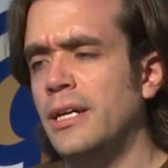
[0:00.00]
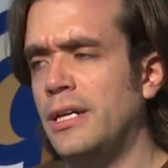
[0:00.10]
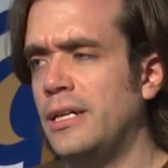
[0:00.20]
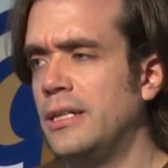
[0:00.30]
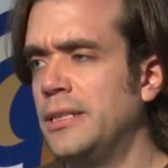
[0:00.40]

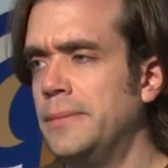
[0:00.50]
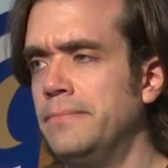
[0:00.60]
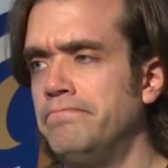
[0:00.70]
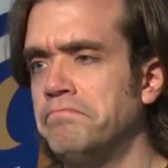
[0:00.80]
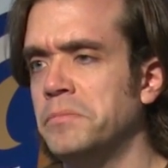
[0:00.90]
um,
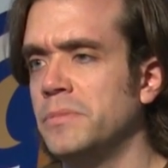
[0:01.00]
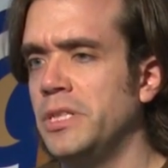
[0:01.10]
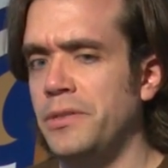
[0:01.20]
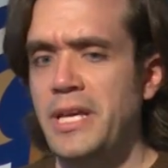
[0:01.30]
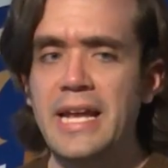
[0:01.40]

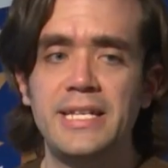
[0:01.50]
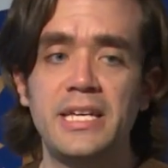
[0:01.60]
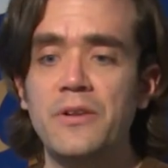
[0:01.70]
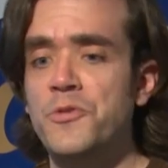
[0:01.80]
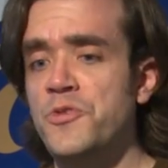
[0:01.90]
you know, the
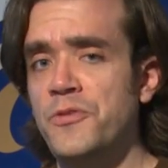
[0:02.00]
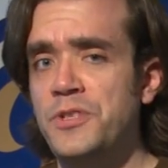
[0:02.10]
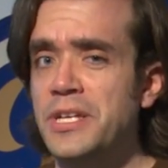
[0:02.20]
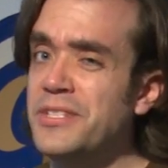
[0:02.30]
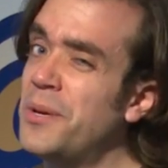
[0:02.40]

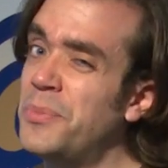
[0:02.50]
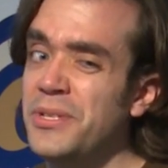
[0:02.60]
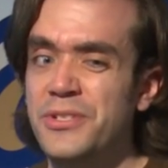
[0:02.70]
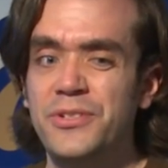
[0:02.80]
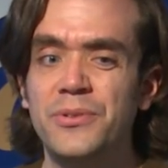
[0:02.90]
1850s up
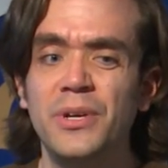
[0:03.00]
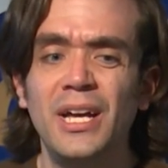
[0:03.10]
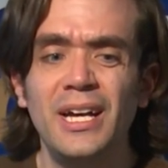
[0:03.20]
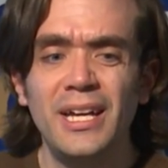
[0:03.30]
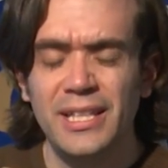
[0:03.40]
into
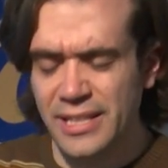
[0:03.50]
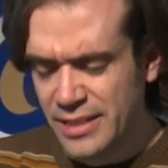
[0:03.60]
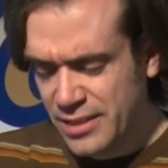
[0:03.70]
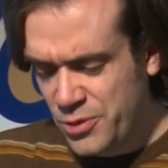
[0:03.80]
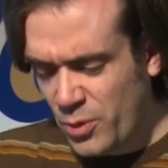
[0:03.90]

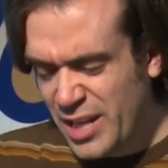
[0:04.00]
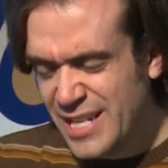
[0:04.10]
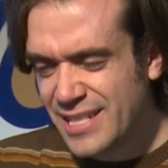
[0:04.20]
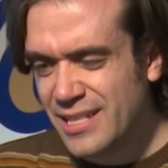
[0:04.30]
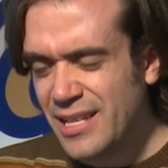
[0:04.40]
the, the
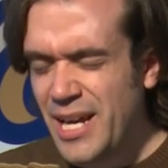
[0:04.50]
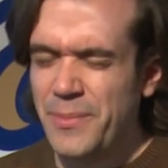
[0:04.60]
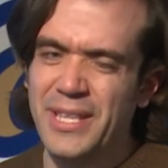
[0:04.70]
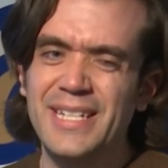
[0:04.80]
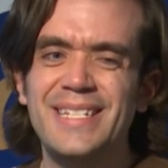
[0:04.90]
20s and ah,
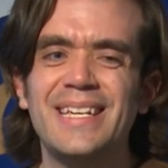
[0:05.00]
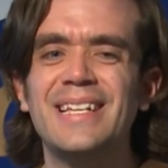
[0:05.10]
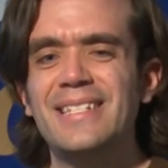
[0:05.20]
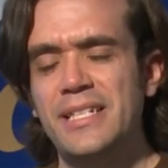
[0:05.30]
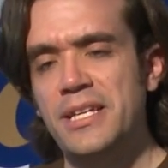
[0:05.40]
by the
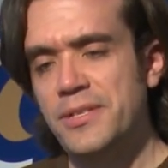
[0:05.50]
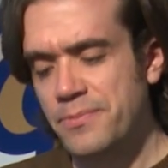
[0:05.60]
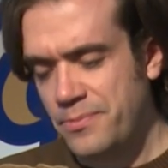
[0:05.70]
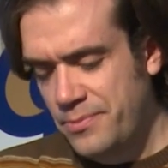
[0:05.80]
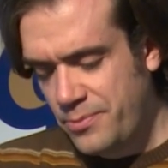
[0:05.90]
teens, it's, it's
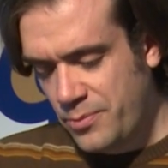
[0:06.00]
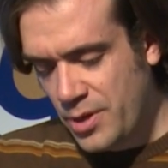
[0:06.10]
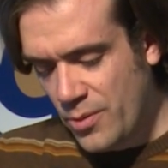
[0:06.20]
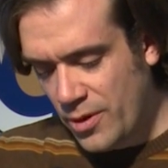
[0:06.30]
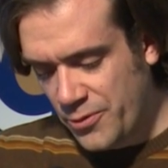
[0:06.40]

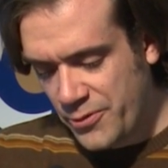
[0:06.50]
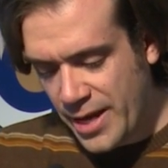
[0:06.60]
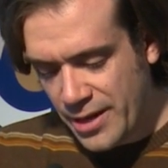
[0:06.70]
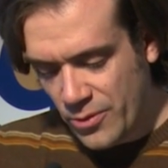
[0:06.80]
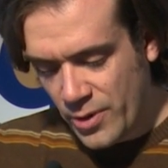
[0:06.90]
pretty well
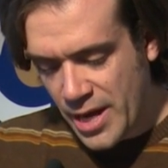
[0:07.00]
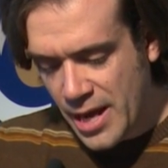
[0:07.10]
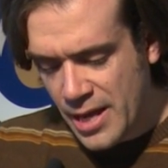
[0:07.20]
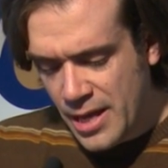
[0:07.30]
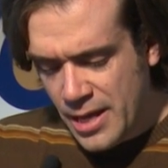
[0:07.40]
faded away.
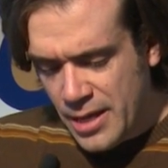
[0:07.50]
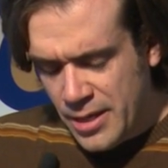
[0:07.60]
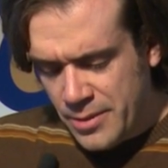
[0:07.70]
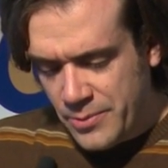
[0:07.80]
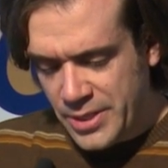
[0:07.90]

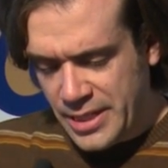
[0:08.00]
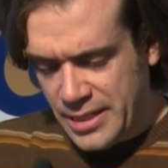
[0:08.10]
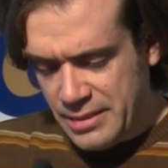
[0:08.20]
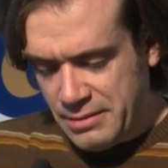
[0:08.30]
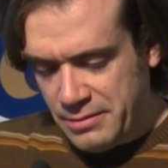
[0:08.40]
But
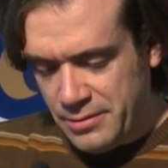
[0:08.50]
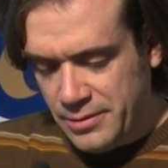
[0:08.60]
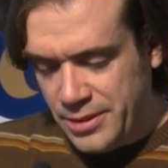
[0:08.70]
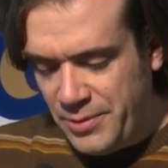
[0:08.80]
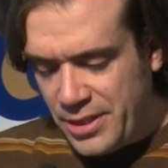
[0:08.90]
uh,
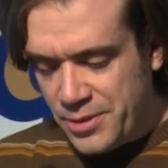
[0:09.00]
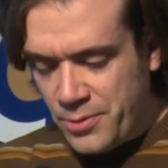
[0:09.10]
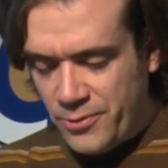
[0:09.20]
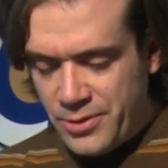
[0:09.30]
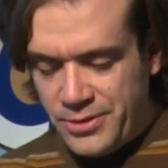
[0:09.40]
to me, that's
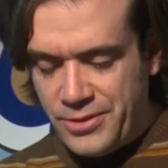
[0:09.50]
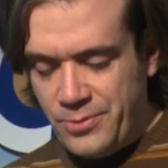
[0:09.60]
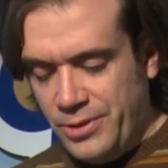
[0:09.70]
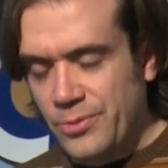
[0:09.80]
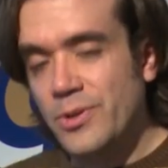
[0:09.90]
proof that this is
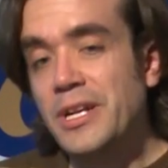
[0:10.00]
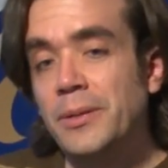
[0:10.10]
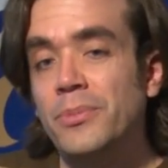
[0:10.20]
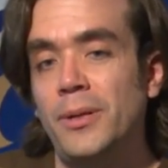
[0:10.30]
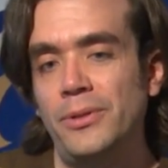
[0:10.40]
what the
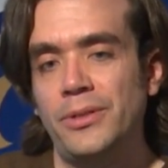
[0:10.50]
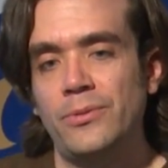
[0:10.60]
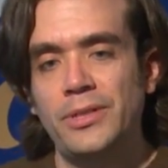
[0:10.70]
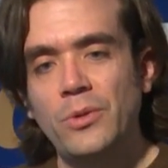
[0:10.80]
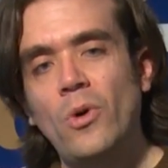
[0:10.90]
reading public
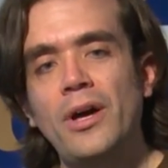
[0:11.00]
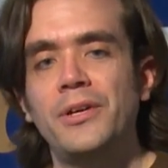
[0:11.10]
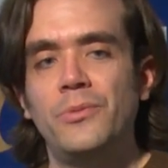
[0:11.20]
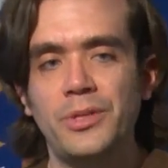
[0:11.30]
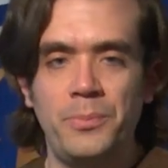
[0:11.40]
really
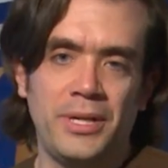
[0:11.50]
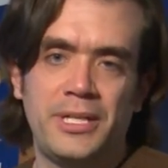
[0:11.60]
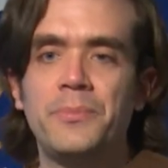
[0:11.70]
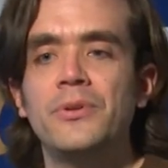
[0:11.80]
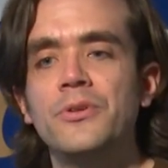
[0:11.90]
wanted. When you picked
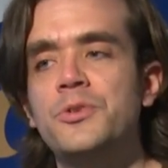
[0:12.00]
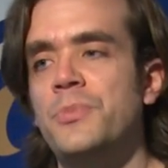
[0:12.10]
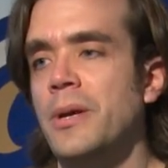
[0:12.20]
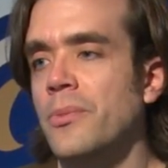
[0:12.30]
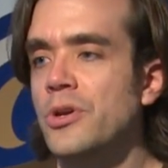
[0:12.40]
up a
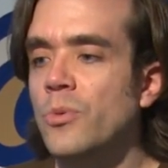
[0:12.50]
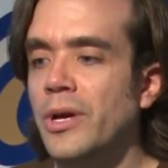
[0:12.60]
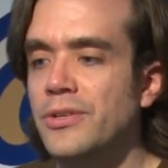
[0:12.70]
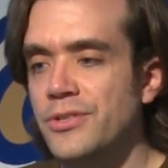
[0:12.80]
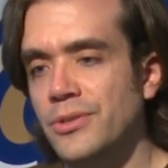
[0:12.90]
newspaper, you
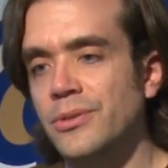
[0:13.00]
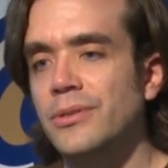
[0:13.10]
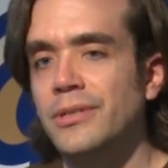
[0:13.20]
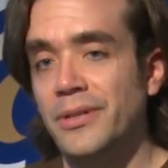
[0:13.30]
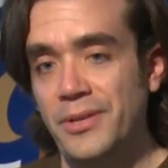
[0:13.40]
went to
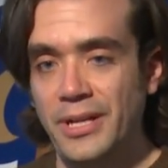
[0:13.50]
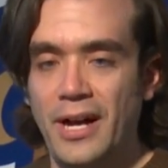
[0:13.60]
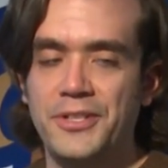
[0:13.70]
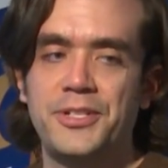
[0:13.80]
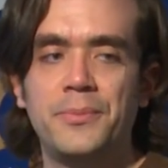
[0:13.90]
you know the
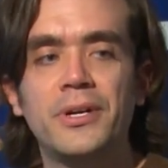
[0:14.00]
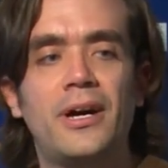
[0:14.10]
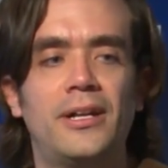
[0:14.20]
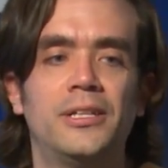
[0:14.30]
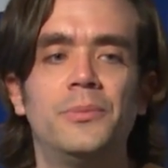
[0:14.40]
gossip
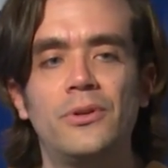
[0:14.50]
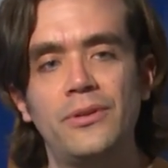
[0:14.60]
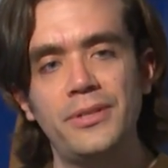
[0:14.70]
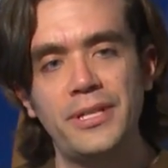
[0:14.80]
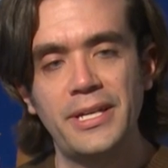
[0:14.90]
column
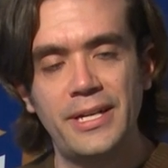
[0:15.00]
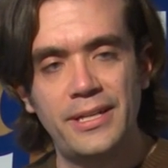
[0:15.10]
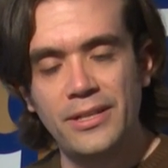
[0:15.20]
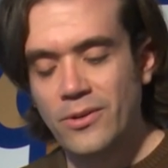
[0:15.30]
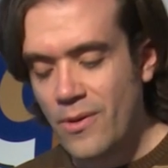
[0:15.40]
or the uh,
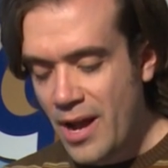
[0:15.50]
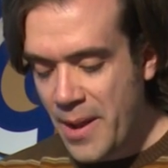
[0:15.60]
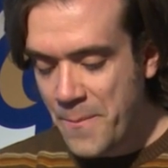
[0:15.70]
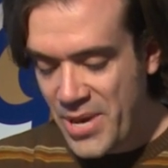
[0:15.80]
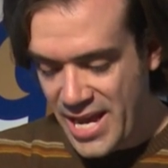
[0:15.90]
the
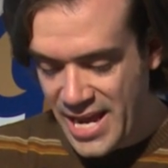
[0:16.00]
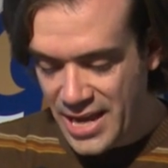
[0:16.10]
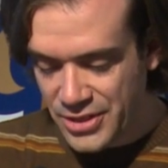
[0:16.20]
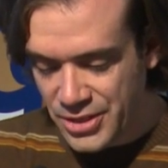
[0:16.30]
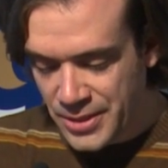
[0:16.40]
crime
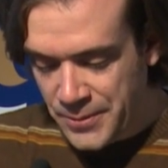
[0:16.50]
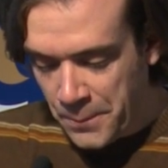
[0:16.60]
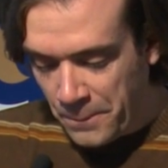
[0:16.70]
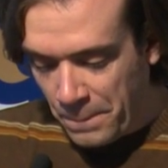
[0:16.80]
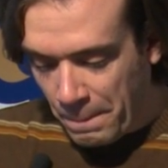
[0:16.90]
page.
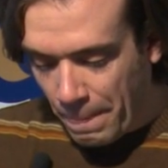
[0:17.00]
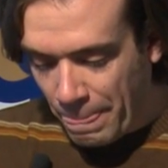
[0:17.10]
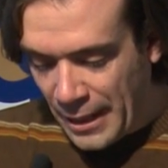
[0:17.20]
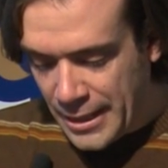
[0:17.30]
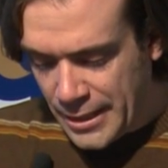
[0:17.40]

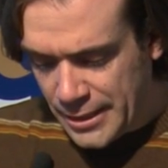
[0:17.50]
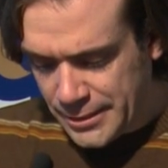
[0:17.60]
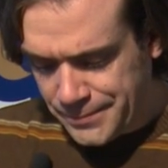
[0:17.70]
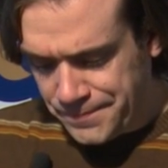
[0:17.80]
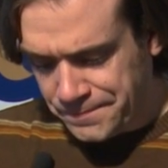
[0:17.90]

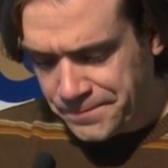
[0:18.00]
Um,